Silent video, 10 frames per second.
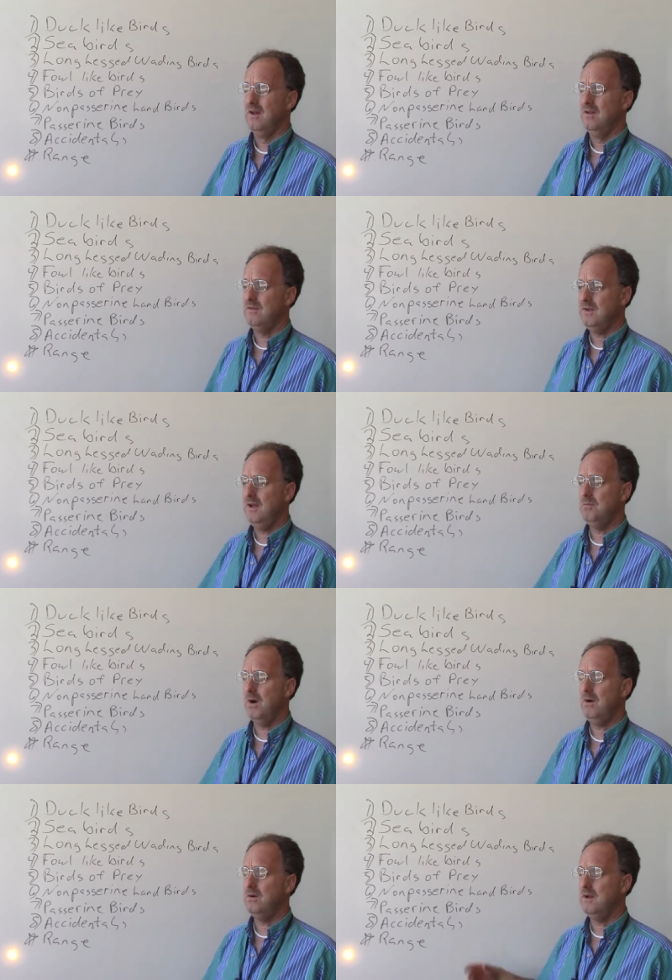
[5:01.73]
state
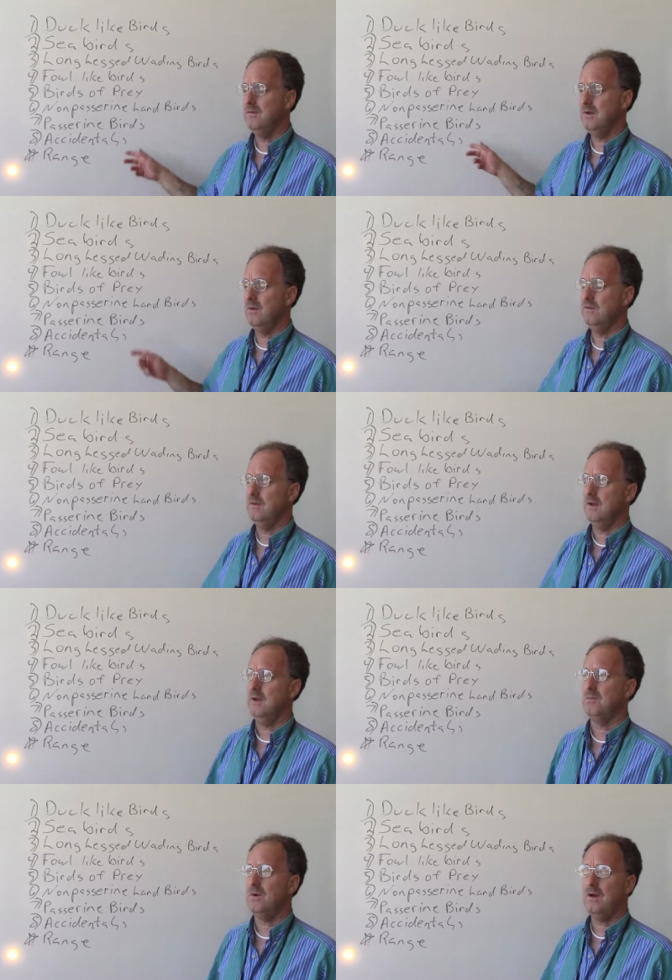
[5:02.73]
bird, even though it's a, a
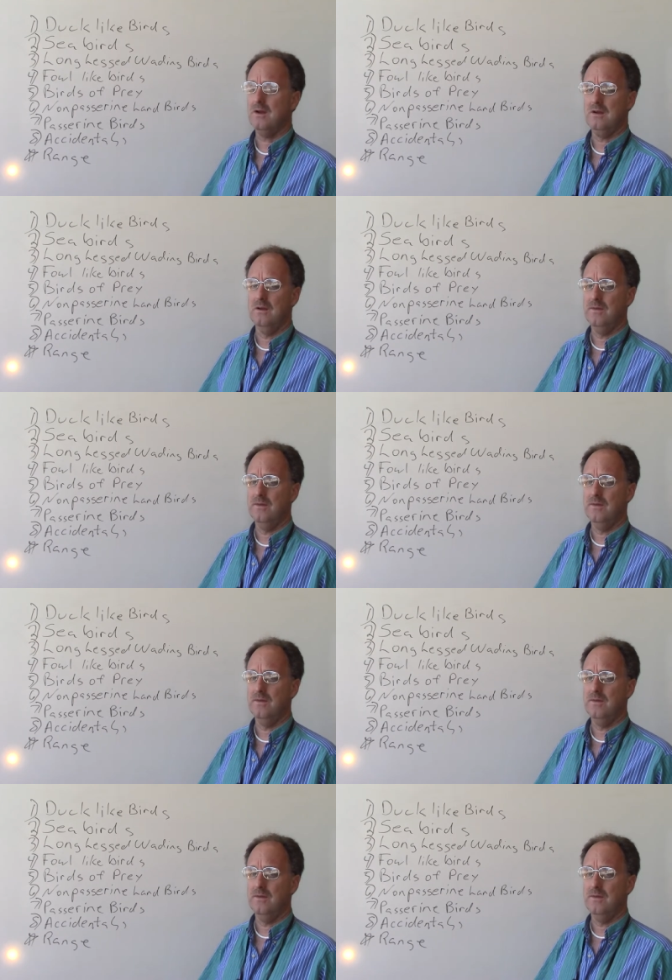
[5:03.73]
product of